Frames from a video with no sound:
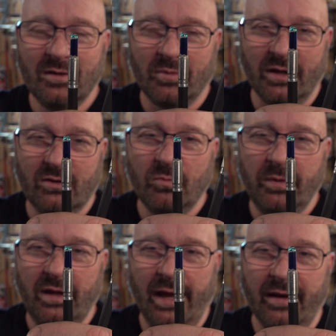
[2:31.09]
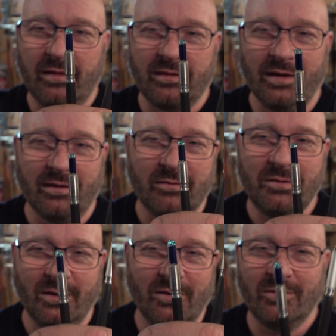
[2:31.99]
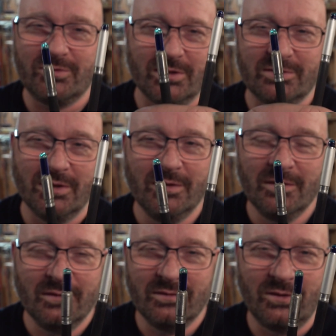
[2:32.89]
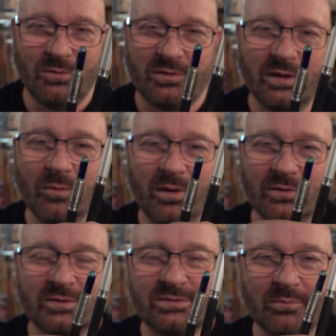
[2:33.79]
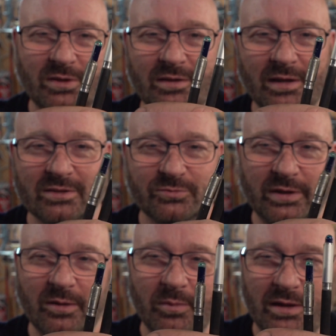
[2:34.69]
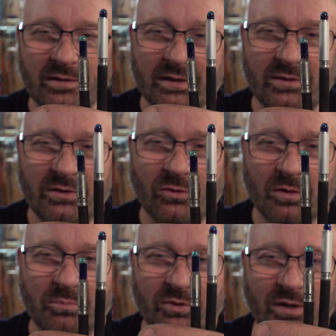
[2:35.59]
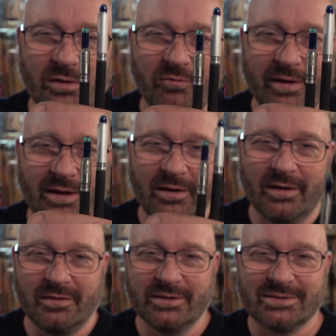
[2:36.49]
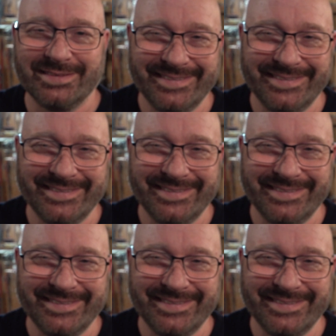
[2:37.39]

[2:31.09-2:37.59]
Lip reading: But it could be anything, just you think about something that is really mean that you can put in a vial like this.